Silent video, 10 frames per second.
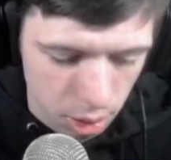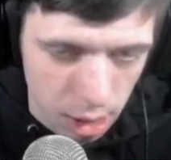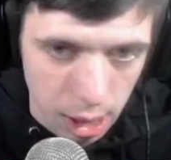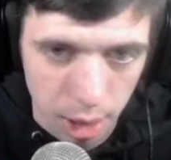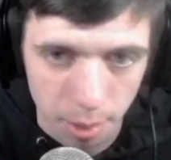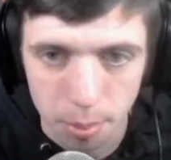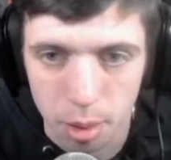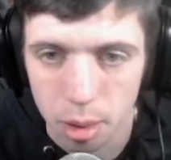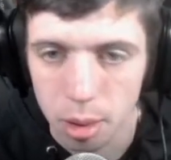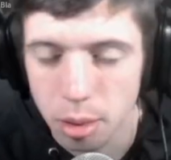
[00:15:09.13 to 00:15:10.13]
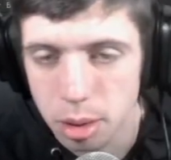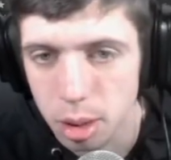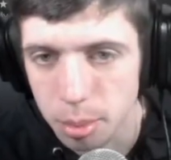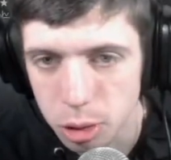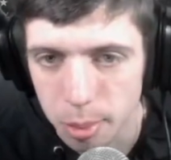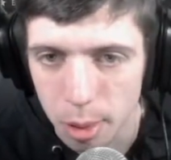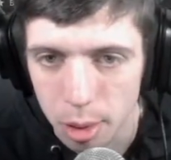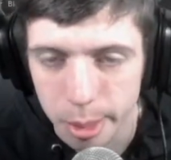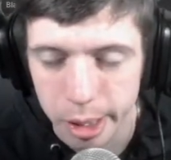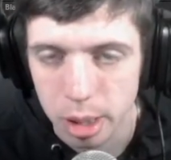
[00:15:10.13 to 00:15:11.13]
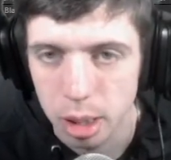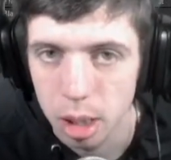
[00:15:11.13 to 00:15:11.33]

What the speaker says: Let me zoom out a little bit.